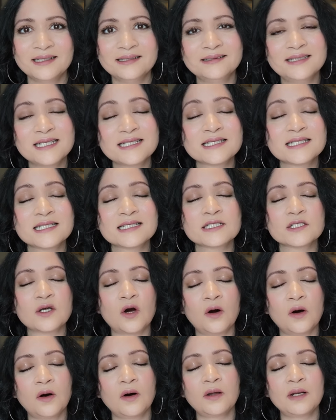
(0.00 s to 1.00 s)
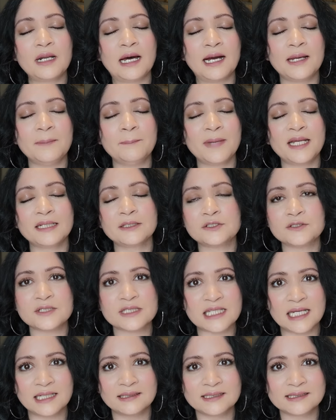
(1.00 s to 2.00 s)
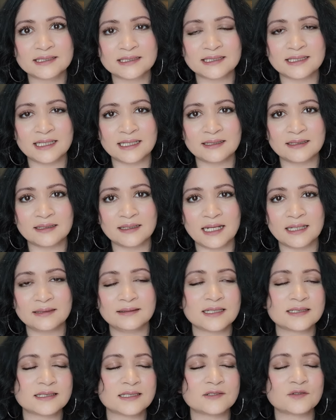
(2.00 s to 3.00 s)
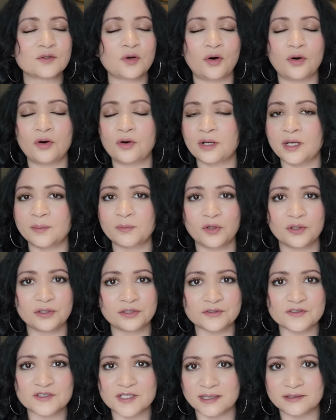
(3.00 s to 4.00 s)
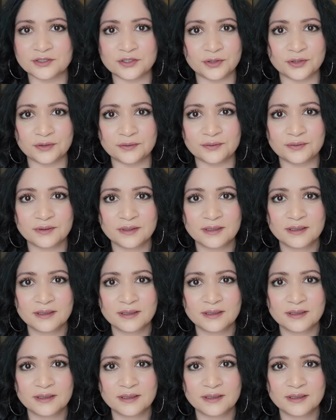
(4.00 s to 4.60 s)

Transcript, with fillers: This is all I meant to say this today, and this is all I'm going to say to you.